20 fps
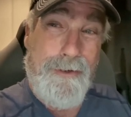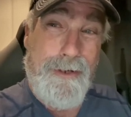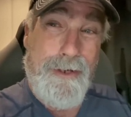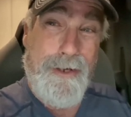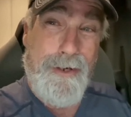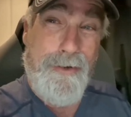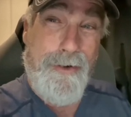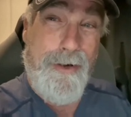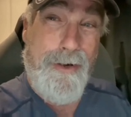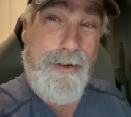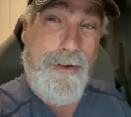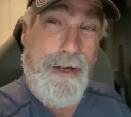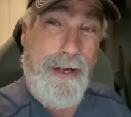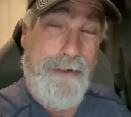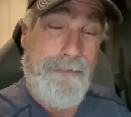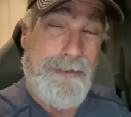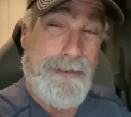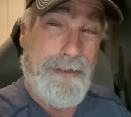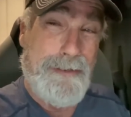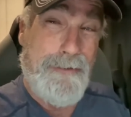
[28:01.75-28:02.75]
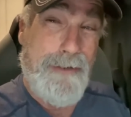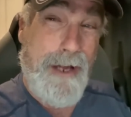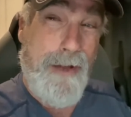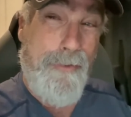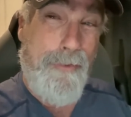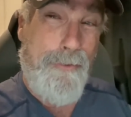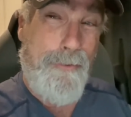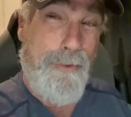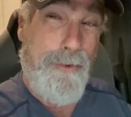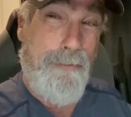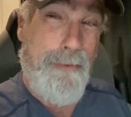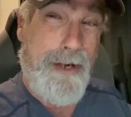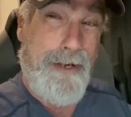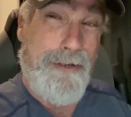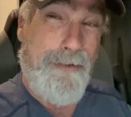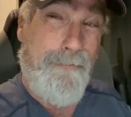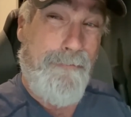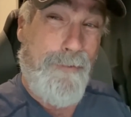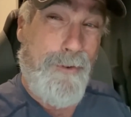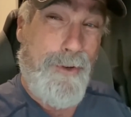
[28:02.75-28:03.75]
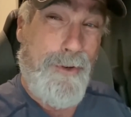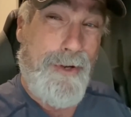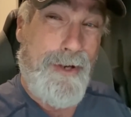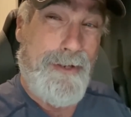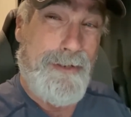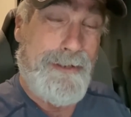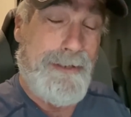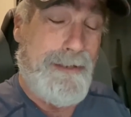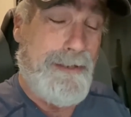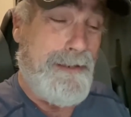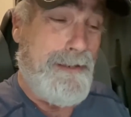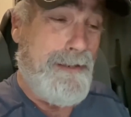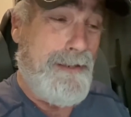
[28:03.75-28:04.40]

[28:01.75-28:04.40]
You know, I have just gone through my divorce